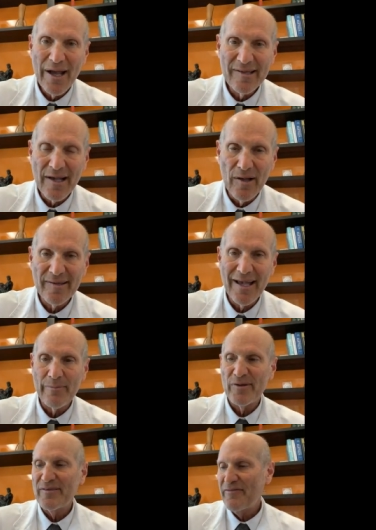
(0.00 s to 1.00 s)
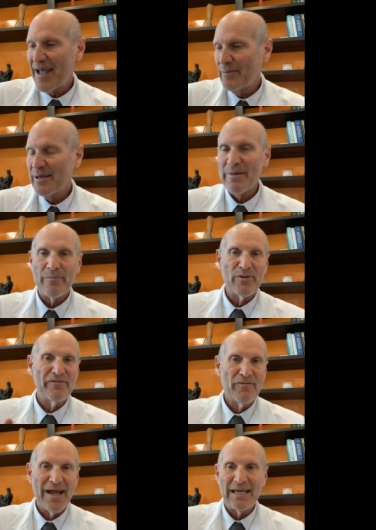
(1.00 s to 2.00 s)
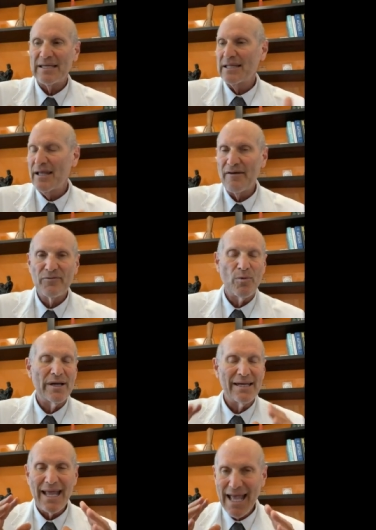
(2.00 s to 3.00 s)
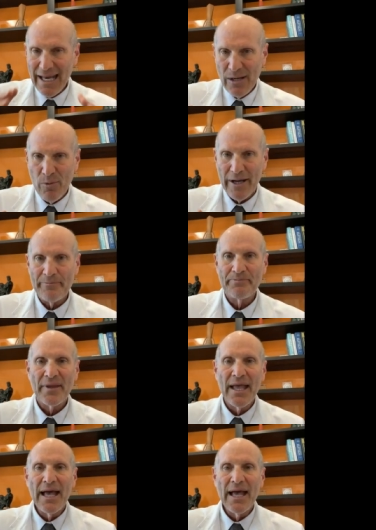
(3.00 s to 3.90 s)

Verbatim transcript: who has Alzheimer's, family member, friend, loved one, anyone,